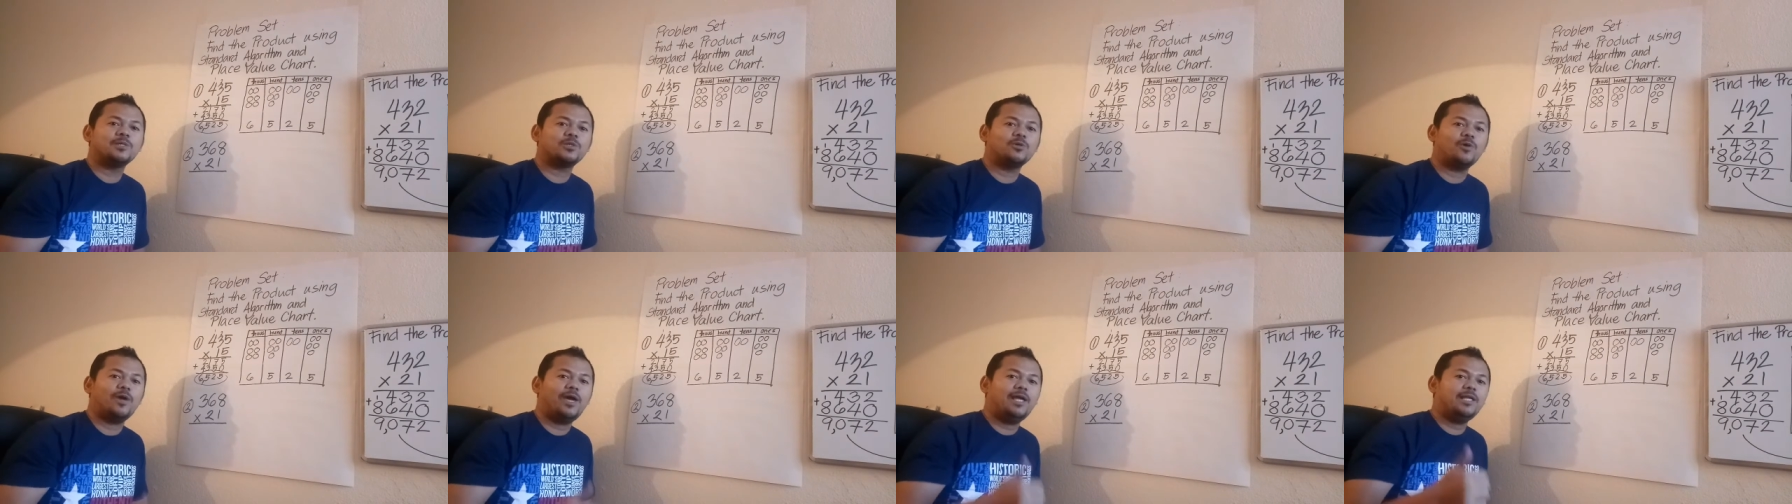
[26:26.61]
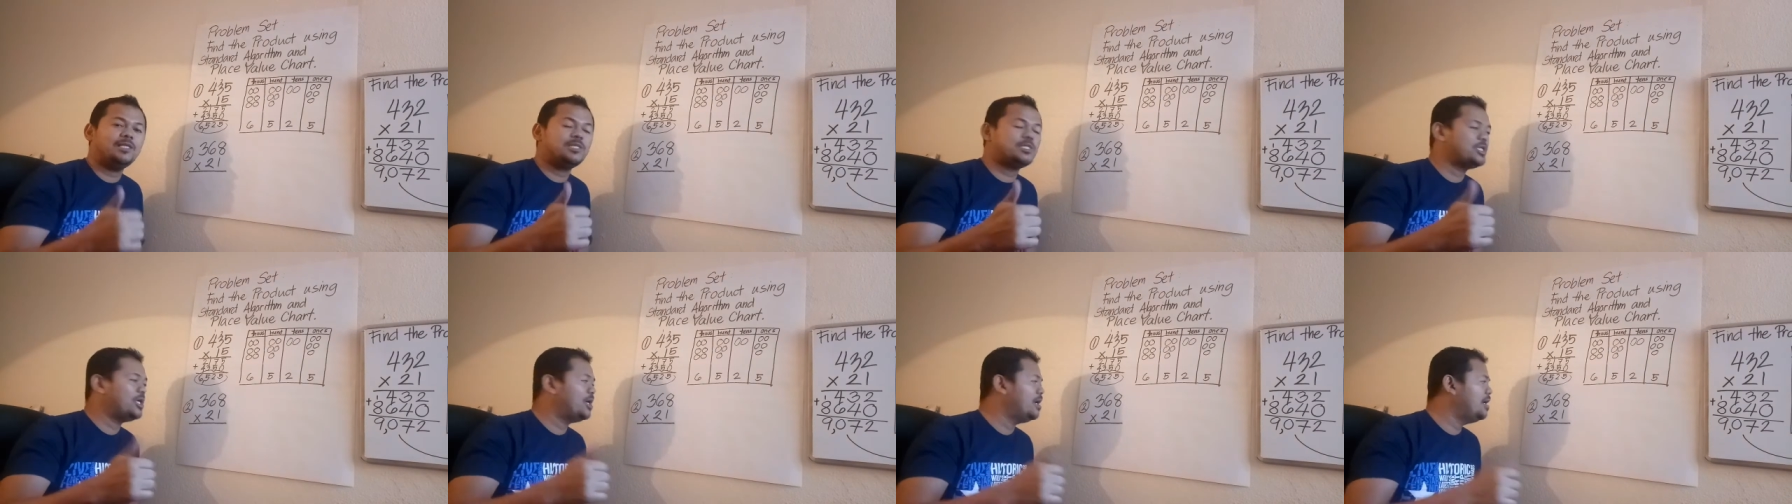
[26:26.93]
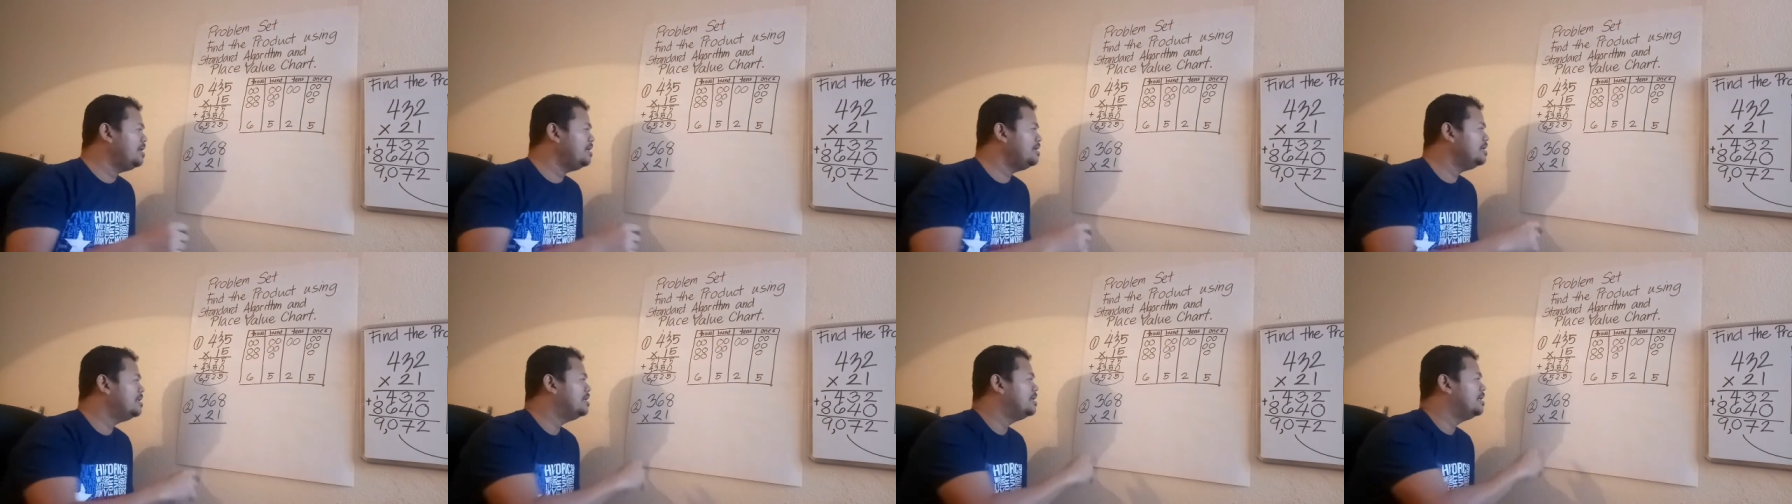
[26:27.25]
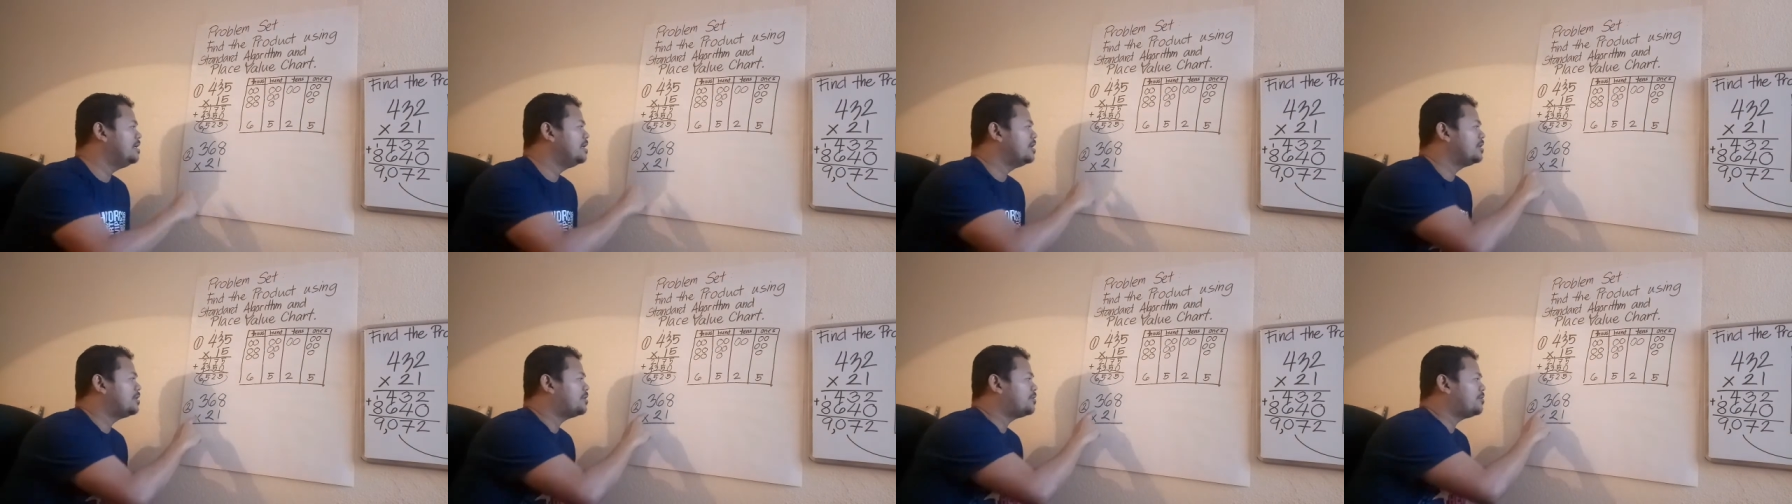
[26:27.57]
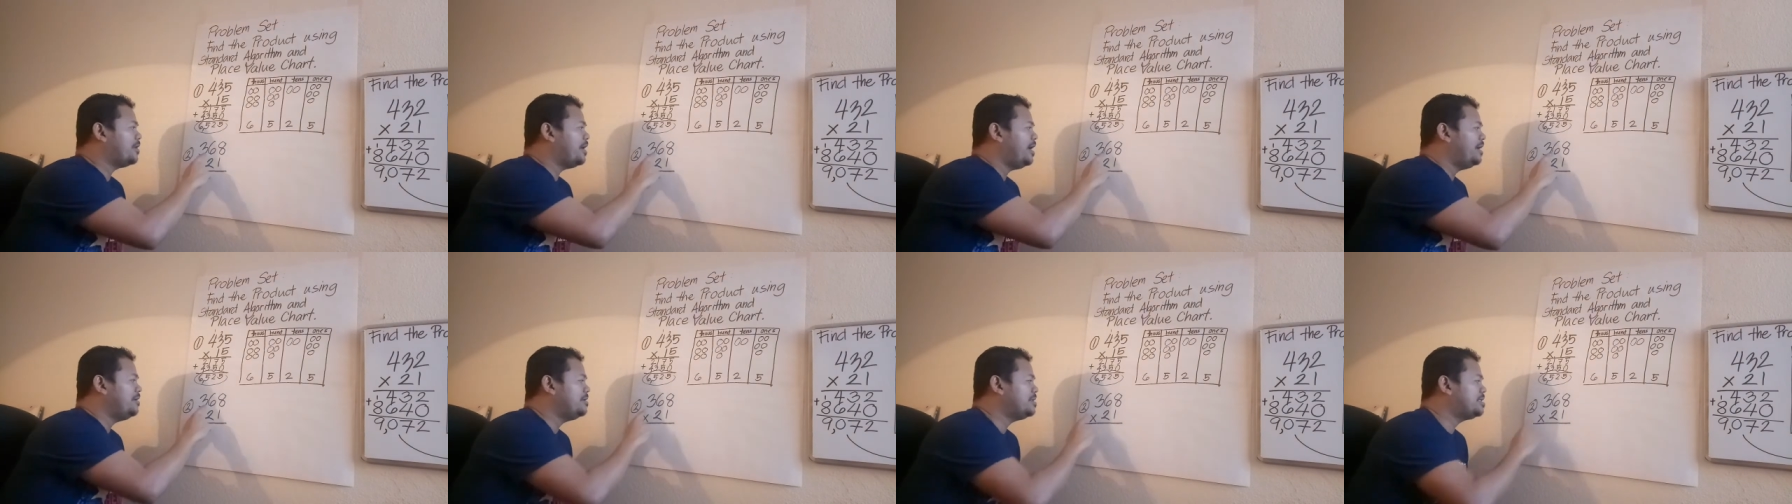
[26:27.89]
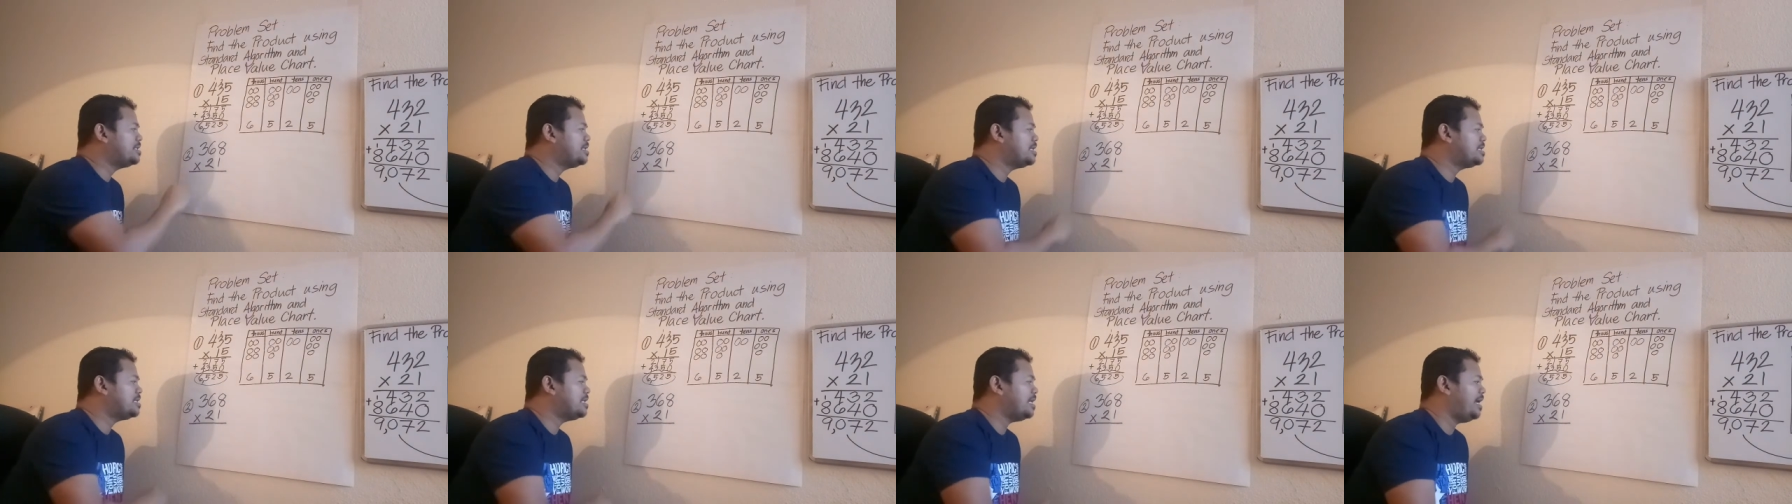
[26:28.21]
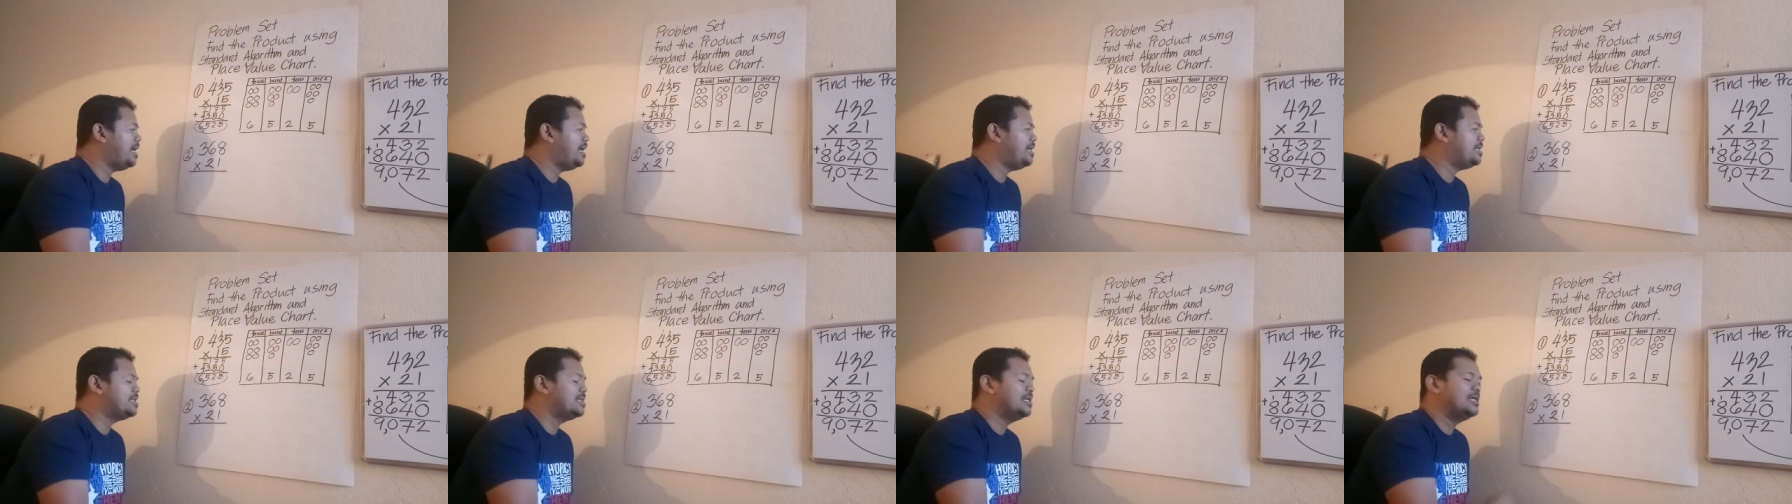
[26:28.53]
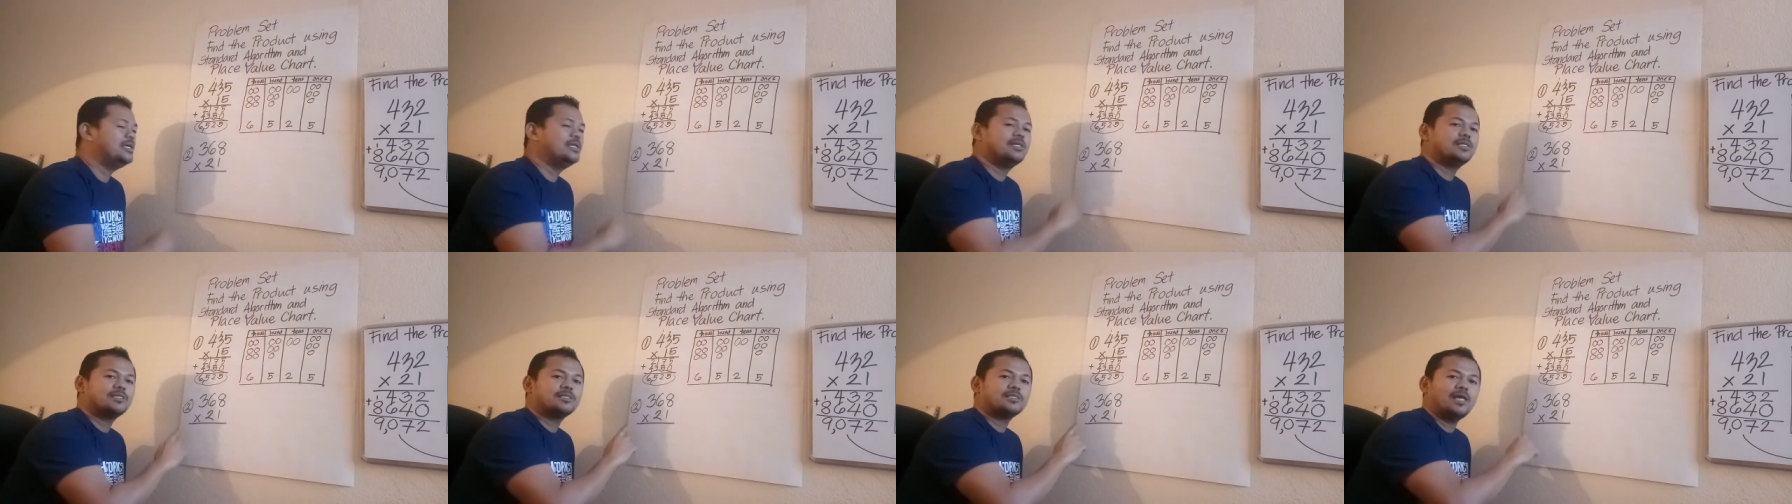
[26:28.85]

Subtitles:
So answer 368